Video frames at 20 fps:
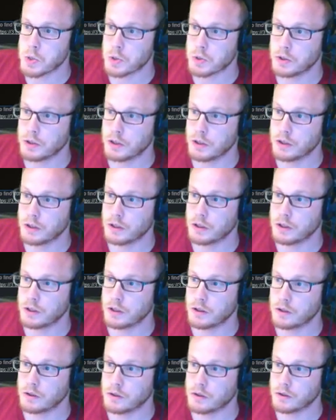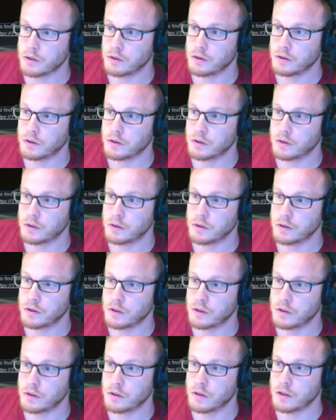Need anything
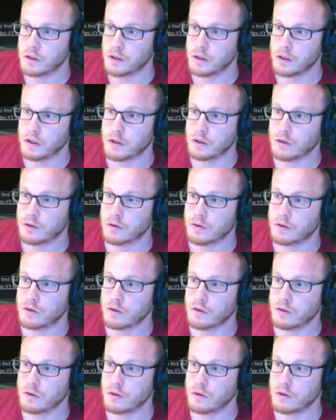else?